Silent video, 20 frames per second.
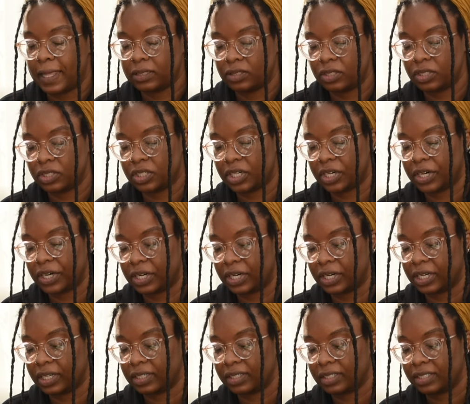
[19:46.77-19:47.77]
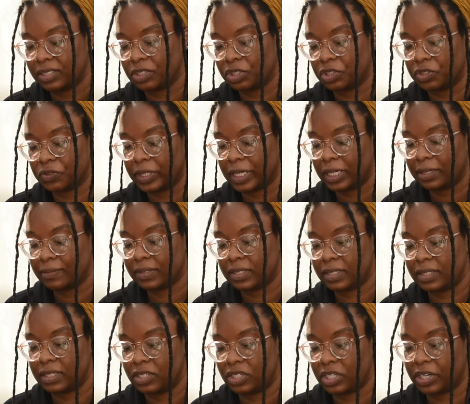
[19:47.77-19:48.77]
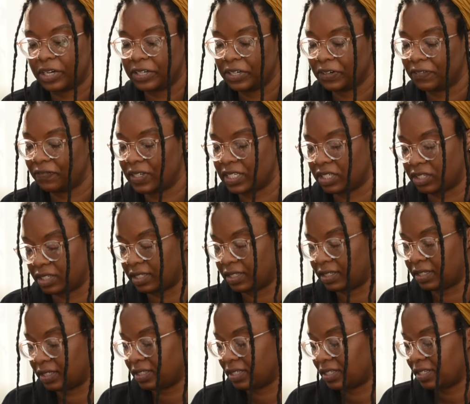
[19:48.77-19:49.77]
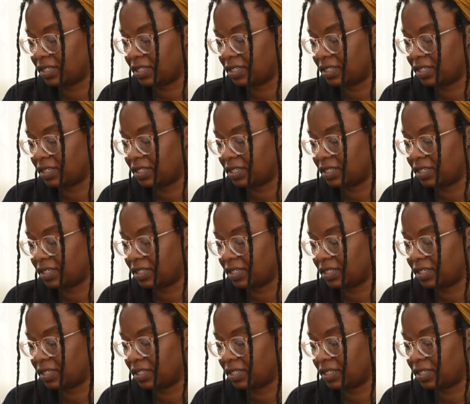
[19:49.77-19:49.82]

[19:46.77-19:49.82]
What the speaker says: to share your dreams, to share your vision,